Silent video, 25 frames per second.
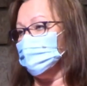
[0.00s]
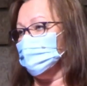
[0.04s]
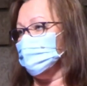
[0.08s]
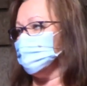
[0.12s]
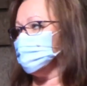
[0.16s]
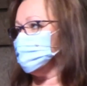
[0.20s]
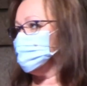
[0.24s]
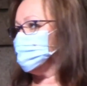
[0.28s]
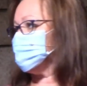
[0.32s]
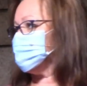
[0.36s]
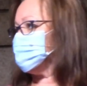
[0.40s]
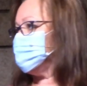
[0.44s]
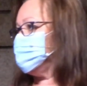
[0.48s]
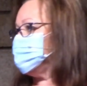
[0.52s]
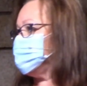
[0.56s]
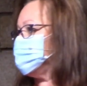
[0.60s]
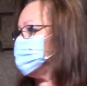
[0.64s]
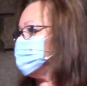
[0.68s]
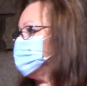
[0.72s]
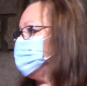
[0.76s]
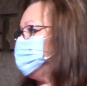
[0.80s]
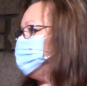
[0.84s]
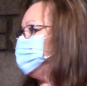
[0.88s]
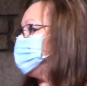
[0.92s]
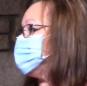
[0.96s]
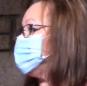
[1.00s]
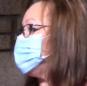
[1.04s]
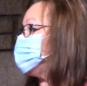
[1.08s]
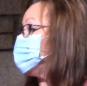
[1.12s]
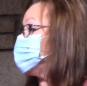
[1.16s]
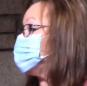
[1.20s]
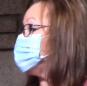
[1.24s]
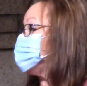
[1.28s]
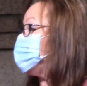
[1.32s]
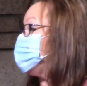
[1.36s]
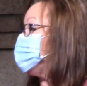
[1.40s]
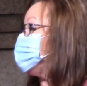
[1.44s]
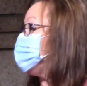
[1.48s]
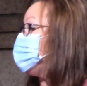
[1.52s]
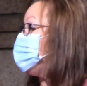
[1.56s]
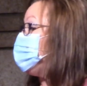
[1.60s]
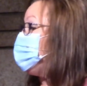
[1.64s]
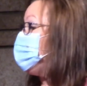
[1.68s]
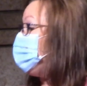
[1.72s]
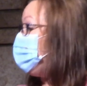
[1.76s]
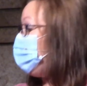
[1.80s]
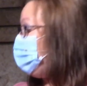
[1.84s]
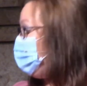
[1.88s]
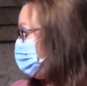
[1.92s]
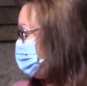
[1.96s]
prosperous, but there's
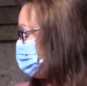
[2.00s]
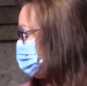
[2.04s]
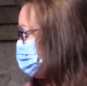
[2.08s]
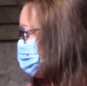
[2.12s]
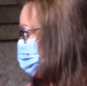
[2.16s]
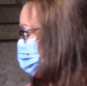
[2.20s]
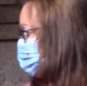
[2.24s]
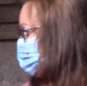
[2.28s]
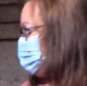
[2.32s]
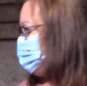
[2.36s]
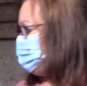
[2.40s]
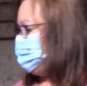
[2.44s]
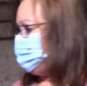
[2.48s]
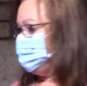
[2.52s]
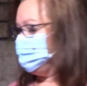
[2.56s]
a catch.